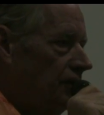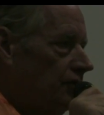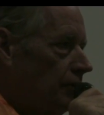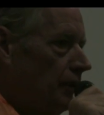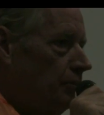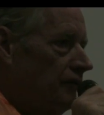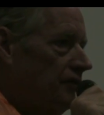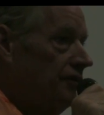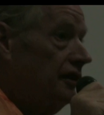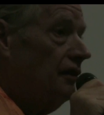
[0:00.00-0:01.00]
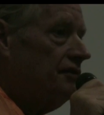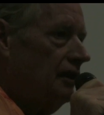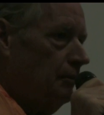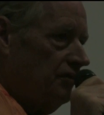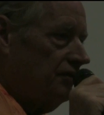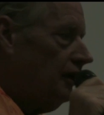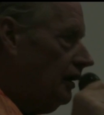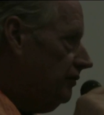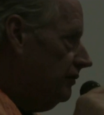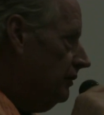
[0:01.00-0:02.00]
He's a member of SEAL Team
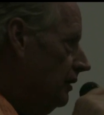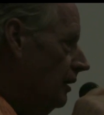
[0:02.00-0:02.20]
6